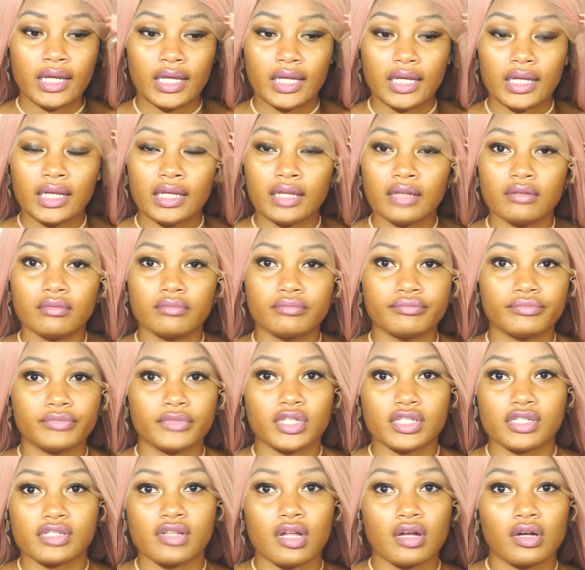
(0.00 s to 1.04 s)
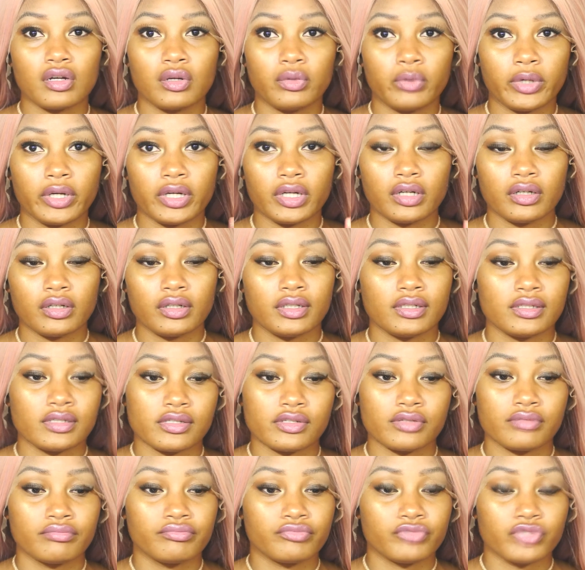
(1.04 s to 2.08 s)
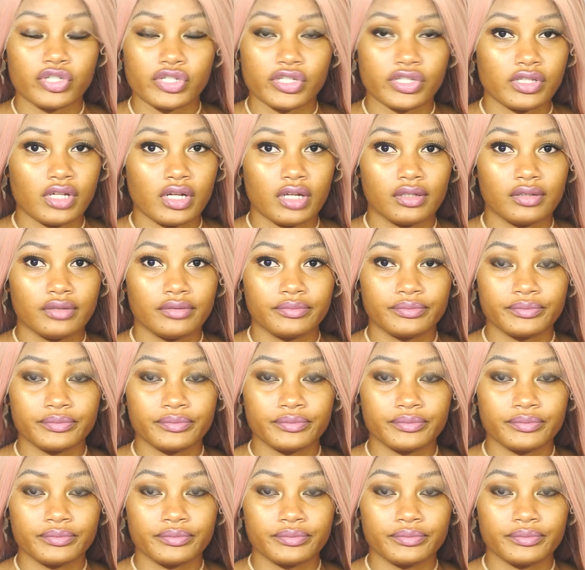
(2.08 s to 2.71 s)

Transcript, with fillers: it it's not gonna work. It's just not.